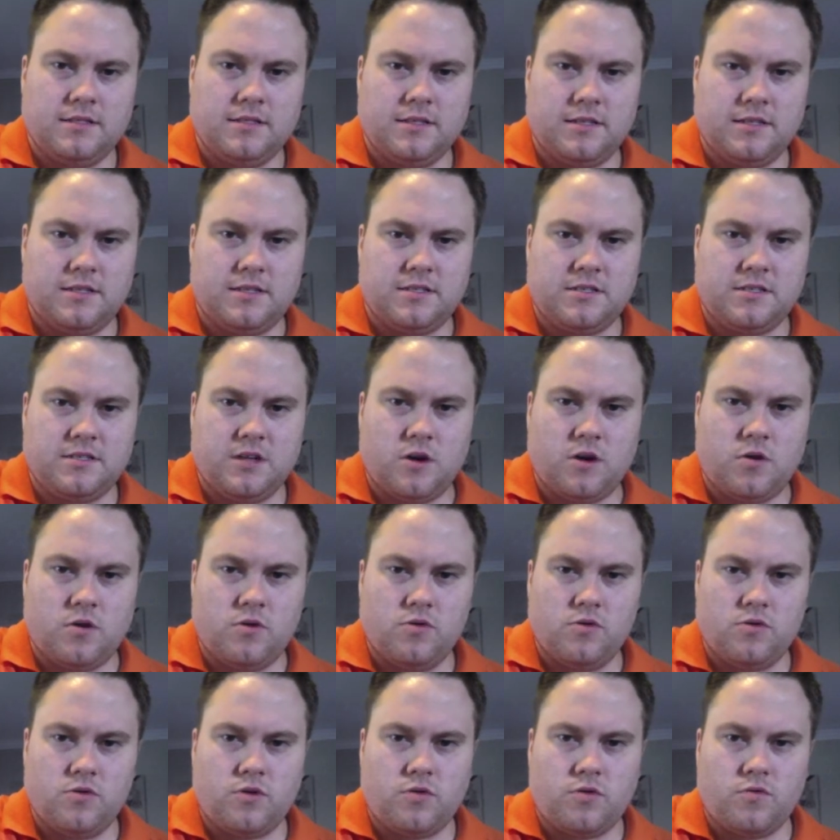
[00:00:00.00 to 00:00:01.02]
the
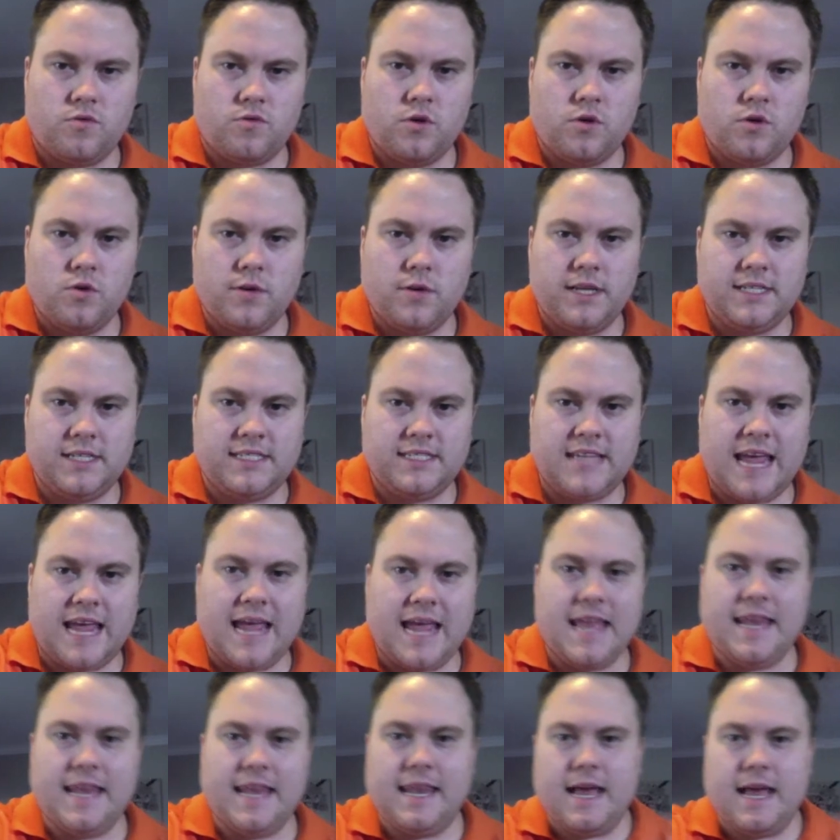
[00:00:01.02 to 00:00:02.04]
Stone
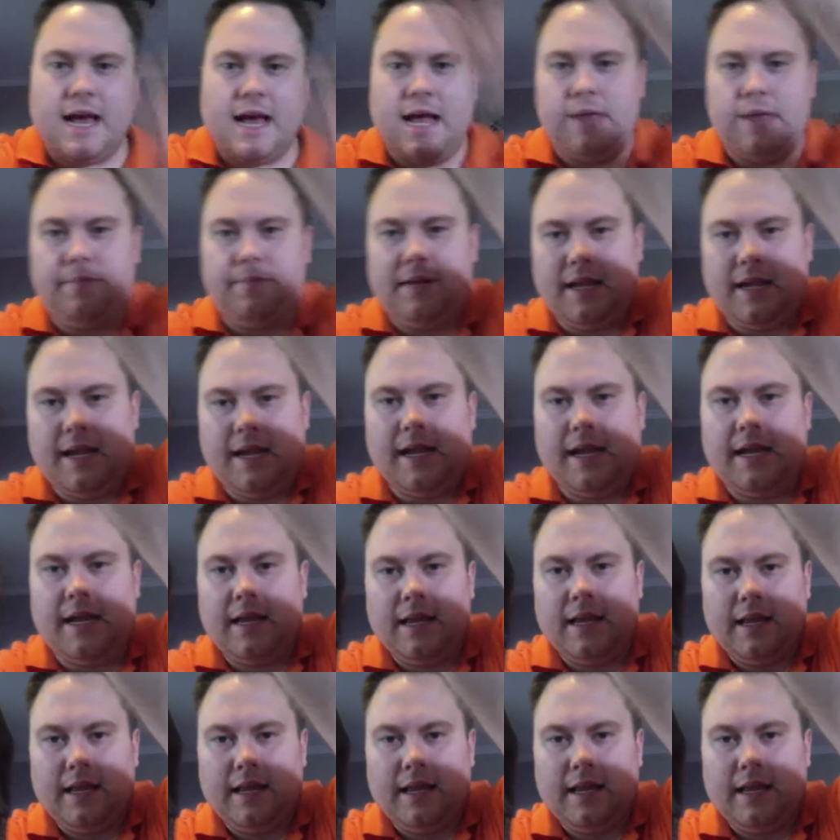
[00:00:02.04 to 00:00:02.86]
RuinTen IPA.